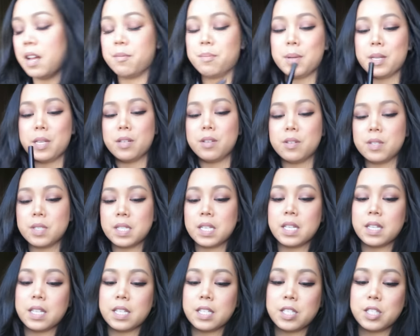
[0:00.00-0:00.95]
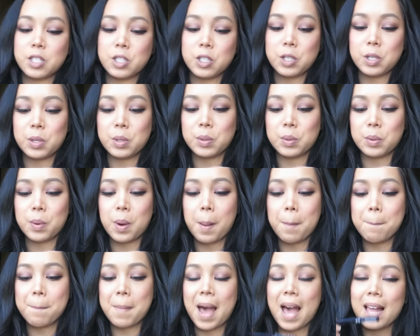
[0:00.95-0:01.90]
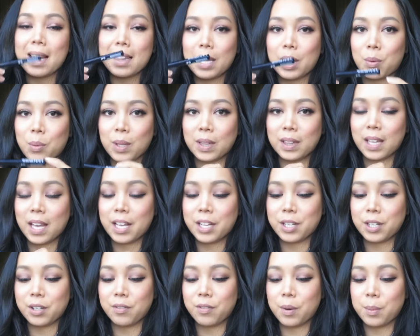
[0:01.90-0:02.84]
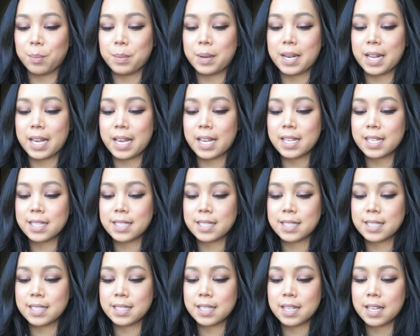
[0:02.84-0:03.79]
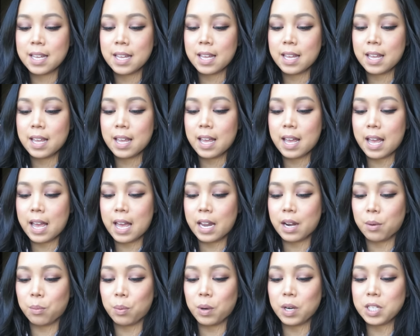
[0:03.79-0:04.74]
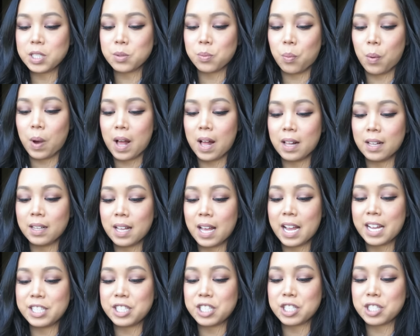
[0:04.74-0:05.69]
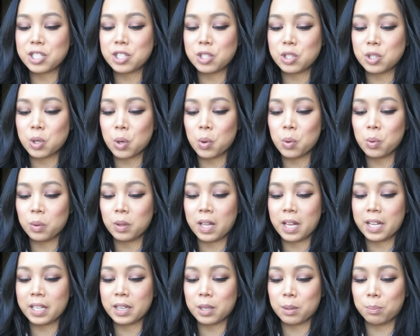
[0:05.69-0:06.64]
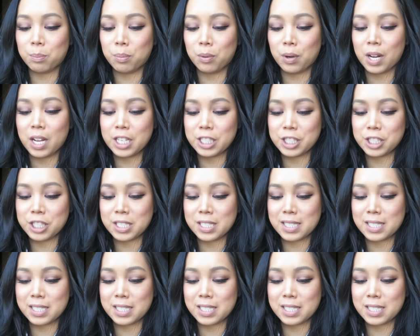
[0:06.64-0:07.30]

I've been using this new matte liquid liner from NYX and it works well. I just don't like the brush.